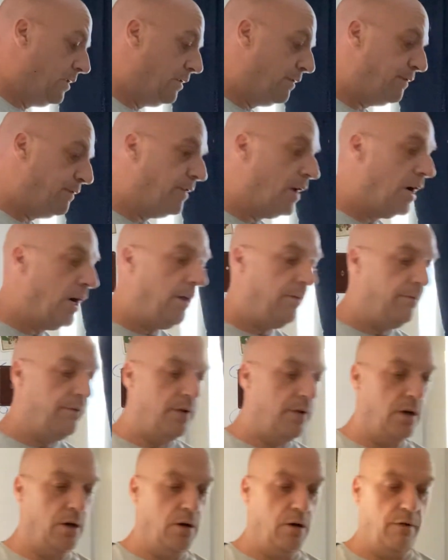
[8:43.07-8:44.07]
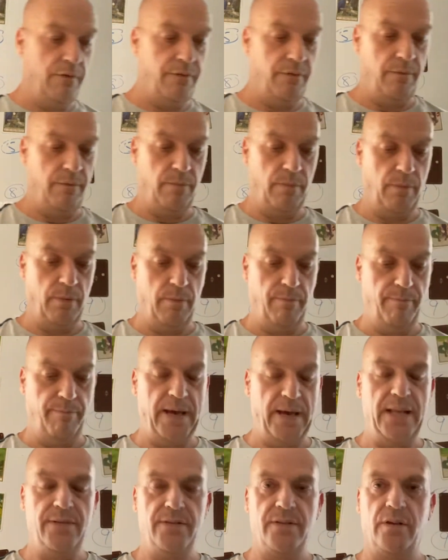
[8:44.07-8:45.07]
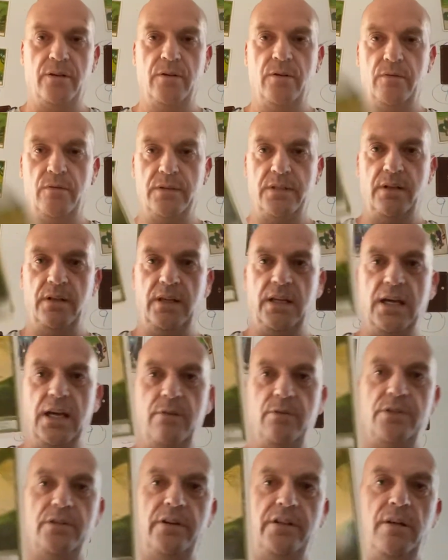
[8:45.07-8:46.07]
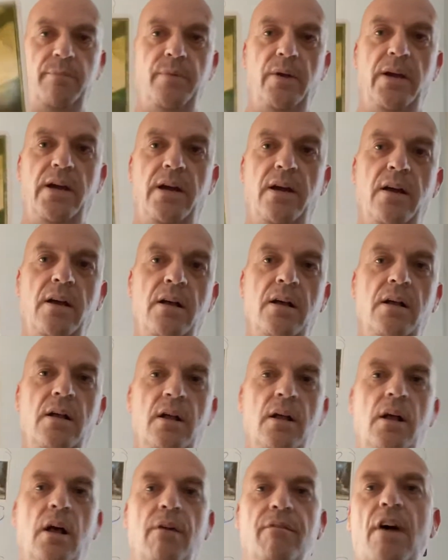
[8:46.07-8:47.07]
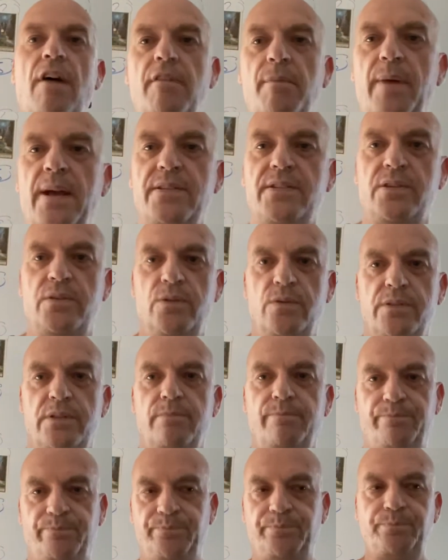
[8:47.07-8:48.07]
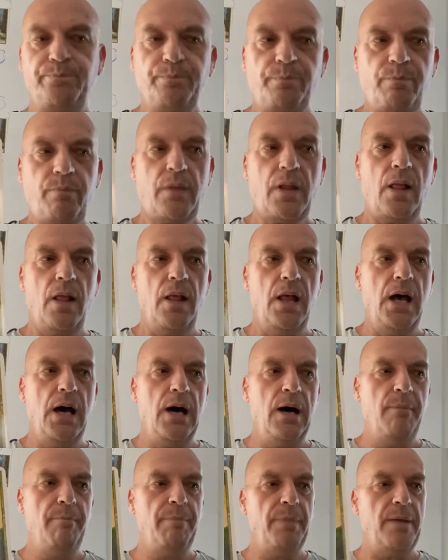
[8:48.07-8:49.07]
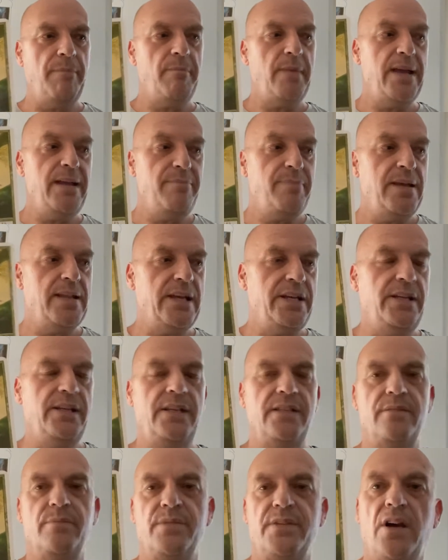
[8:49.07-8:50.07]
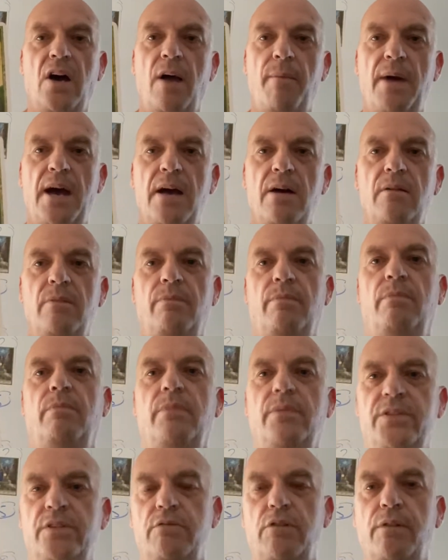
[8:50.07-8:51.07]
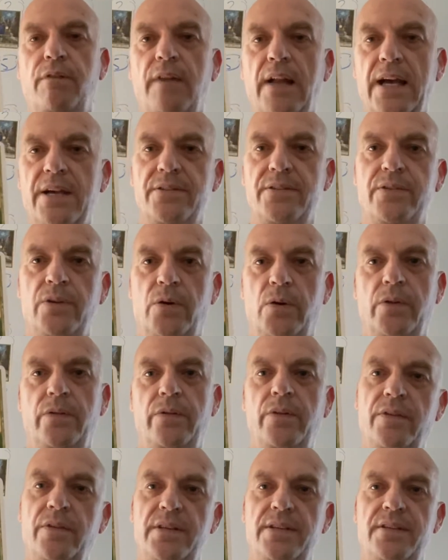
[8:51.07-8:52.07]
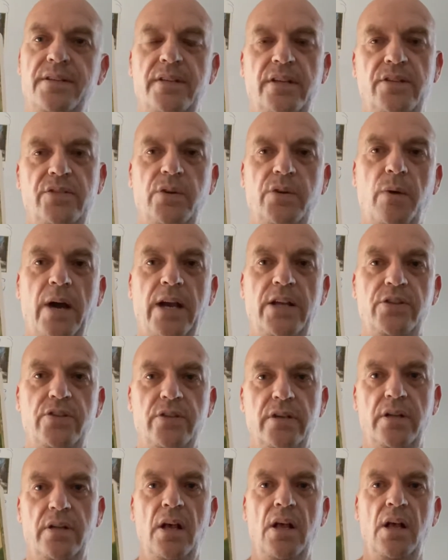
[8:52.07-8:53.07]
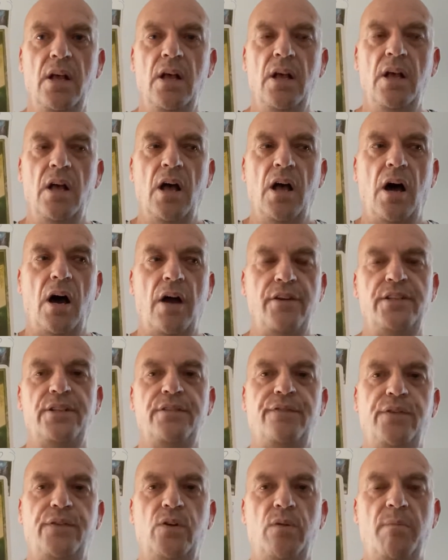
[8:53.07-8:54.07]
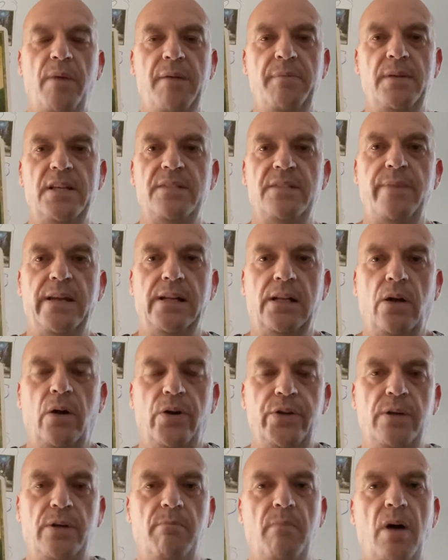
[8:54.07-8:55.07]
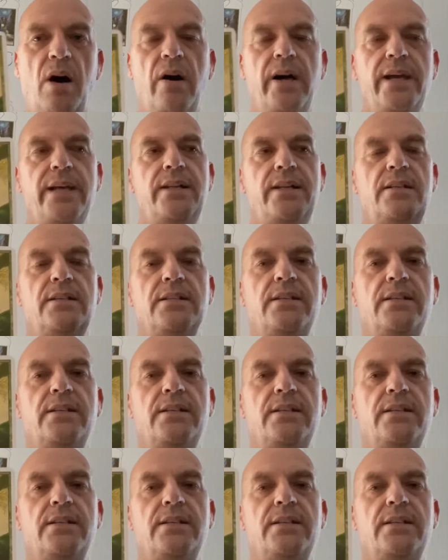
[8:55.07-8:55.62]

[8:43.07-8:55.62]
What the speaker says: 5 of Pentacles, okay, which I'm going to put here. 5 of Pentacles. It may be that you need some time out to reflect on this situation. I just feel maybe there's been a lot on your mind and